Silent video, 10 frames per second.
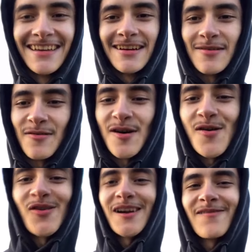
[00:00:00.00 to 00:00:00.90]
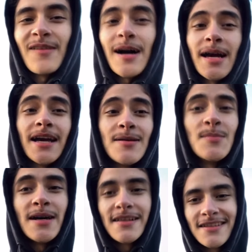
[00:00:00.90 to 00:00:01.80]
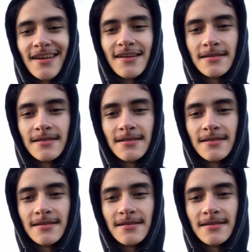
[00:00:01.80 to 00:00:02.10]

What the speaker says: Well, what if I meditate